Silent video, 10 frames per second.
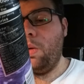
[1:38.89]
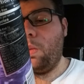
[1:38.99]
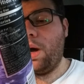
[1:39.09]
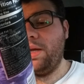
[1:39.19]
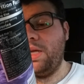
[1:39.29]

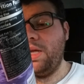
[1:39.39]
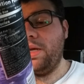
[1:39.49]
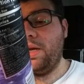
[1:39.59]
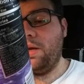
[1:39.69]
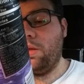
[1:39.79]

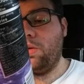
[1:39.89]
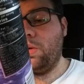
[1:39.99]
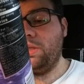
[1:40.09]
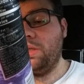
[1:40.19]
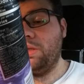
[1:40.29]
Waukegan,
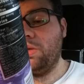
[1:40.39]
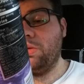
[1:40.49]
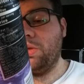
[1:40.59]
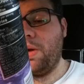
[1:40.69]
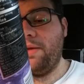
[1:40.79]
Illinois,
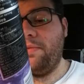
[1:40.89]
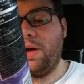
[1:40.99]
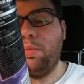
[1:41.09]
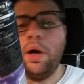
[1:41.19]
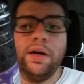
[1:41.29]

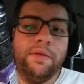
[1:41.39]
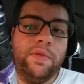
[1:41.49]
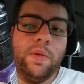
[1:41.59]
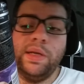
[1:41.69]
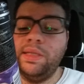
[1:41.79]
60085, product of
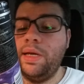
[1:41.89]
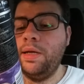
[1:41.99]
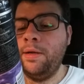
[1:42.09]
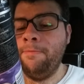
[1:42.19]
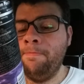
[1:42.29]
USA.